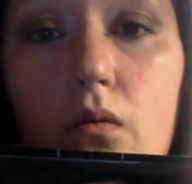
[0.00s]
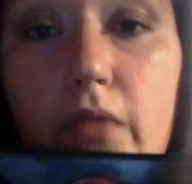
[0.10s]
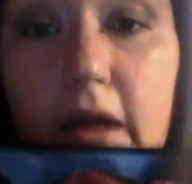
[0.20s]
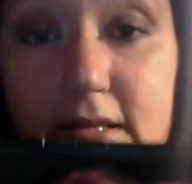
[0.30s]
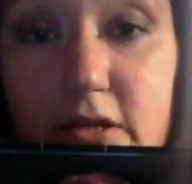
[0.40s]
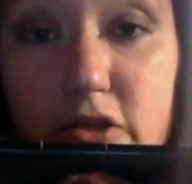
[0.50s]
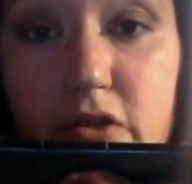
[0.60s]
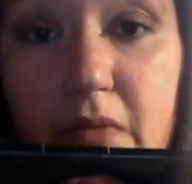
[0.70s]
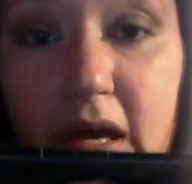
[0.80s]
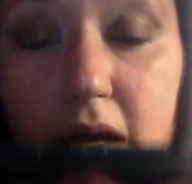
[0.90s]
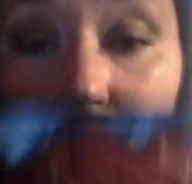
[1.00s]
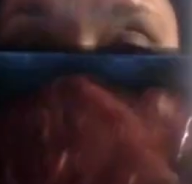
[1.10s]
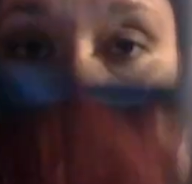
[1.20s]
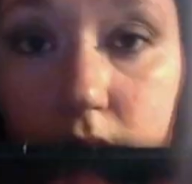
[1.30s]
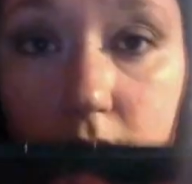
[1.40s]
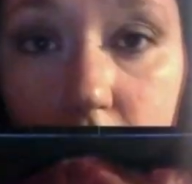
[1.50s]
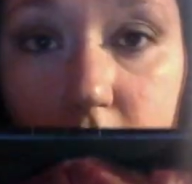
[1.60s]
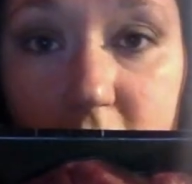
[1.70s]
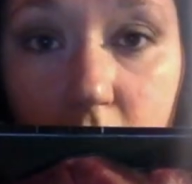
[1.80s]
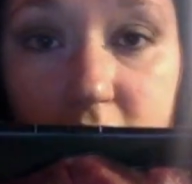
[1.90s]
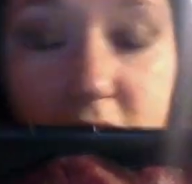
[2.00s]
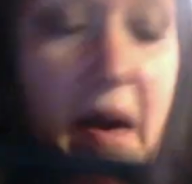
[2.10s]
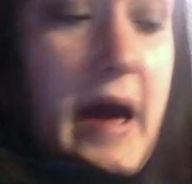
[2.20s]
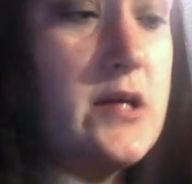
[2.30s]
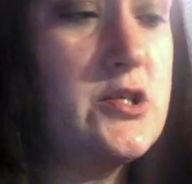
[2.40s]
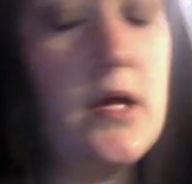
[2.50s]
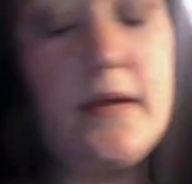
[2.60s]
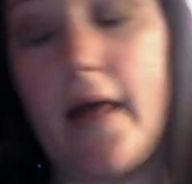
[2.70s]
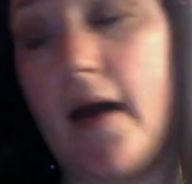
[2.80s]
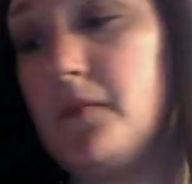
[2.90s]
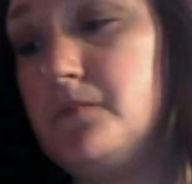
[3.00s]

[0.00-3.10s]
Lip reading: They send you the meat, so it's packaged like that.